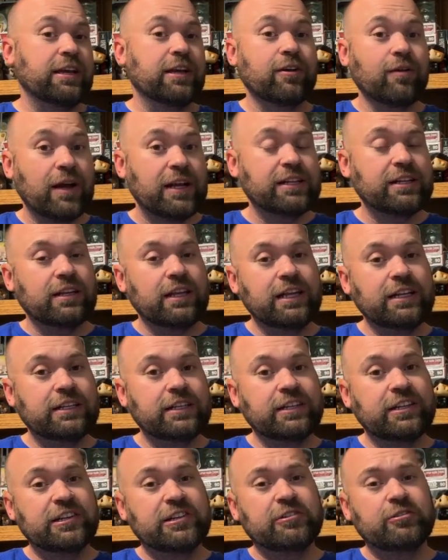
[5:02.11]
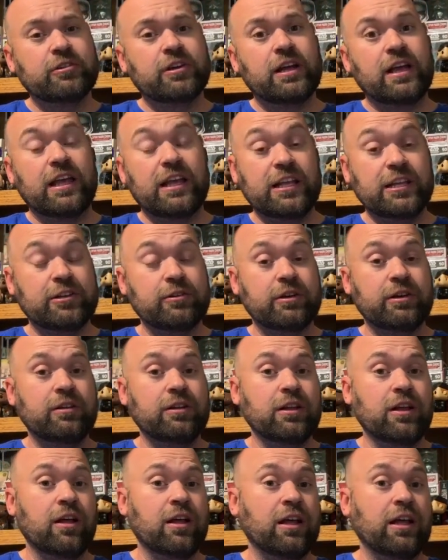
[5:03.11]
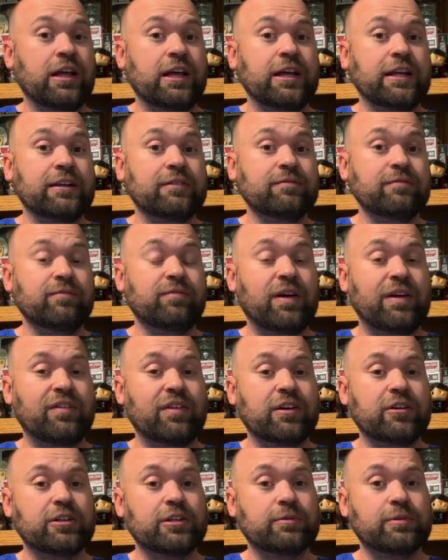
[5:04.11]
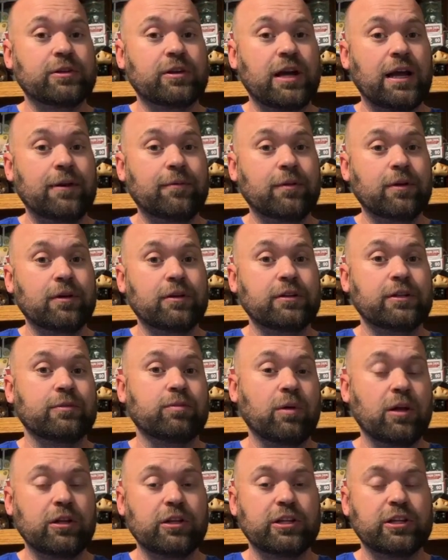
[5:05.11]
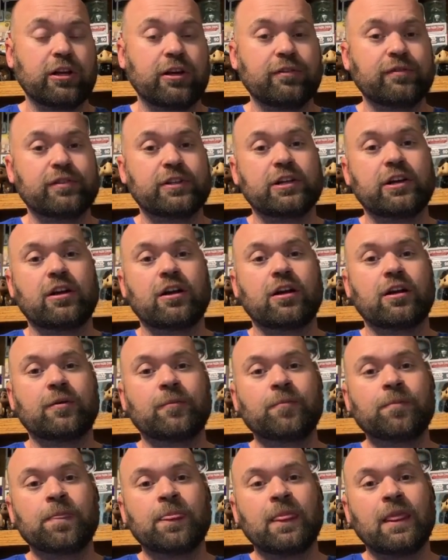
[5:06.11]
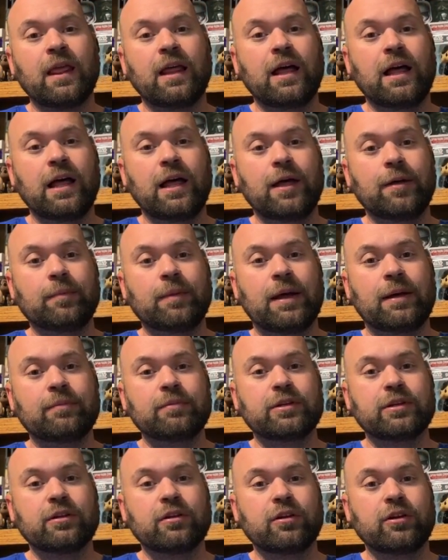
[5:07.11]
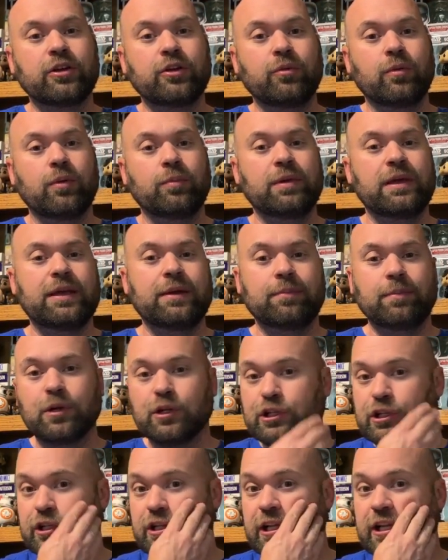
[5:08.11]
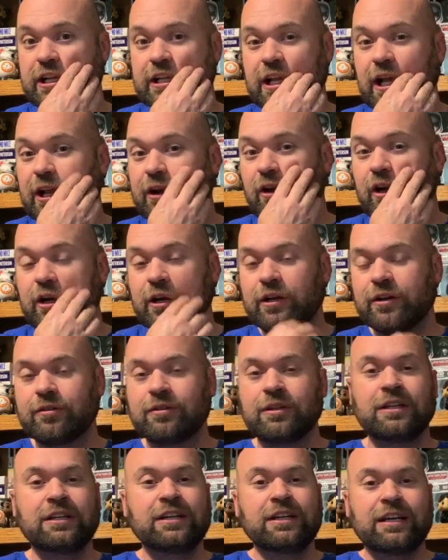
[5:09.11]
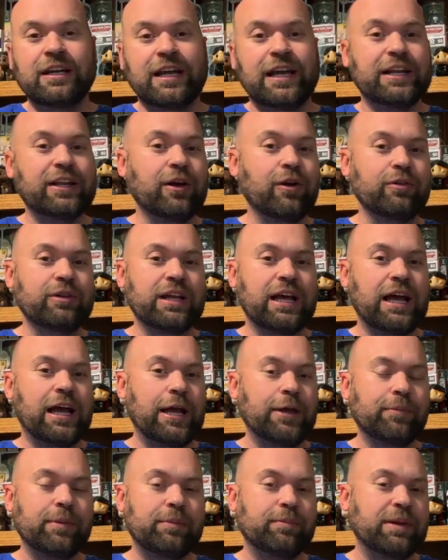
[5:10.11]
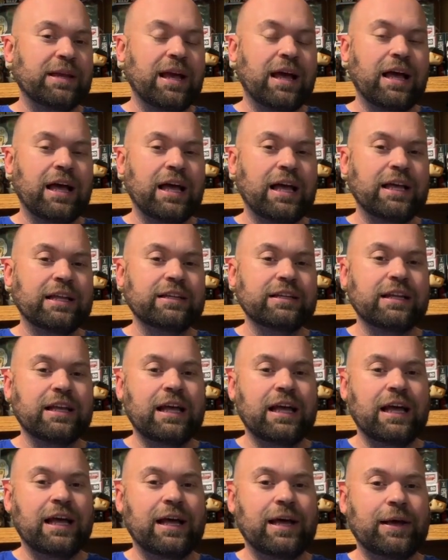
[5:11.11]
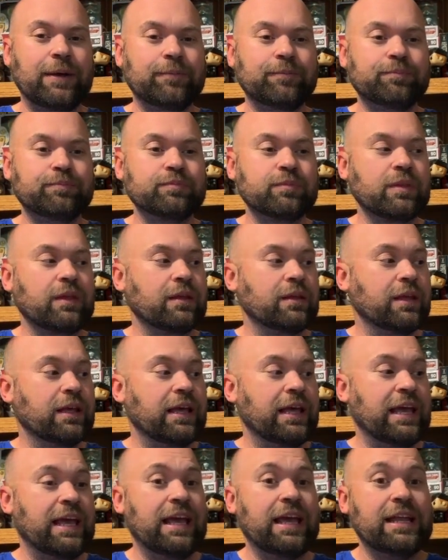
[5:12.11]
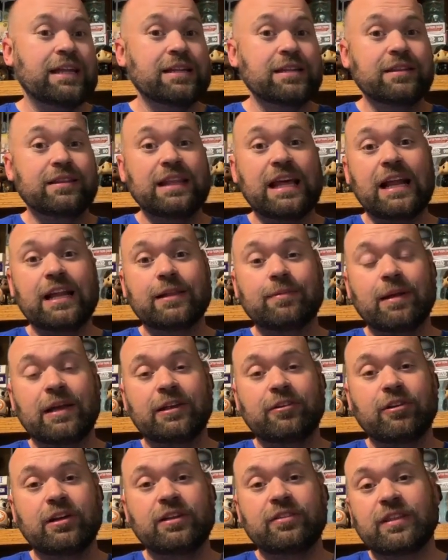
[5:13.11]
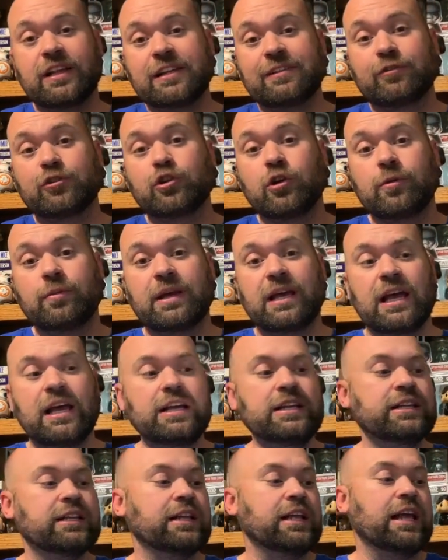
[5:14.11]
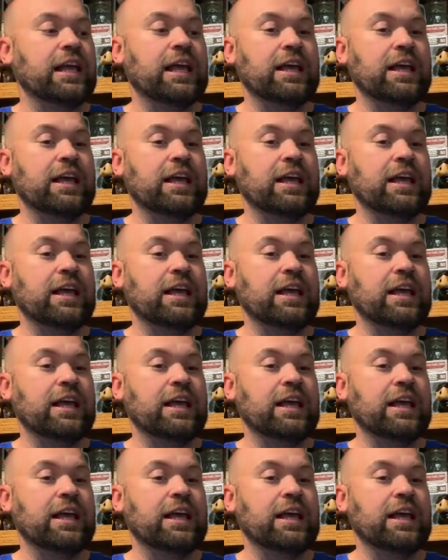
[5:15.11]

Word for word: Congratulations, Israel, on 500 subscribers. Well deserved, sir. Um, I'm sure you will be pushing 600 in no time and beyond. Um, and that is my entry. Thanks for joining me, guys.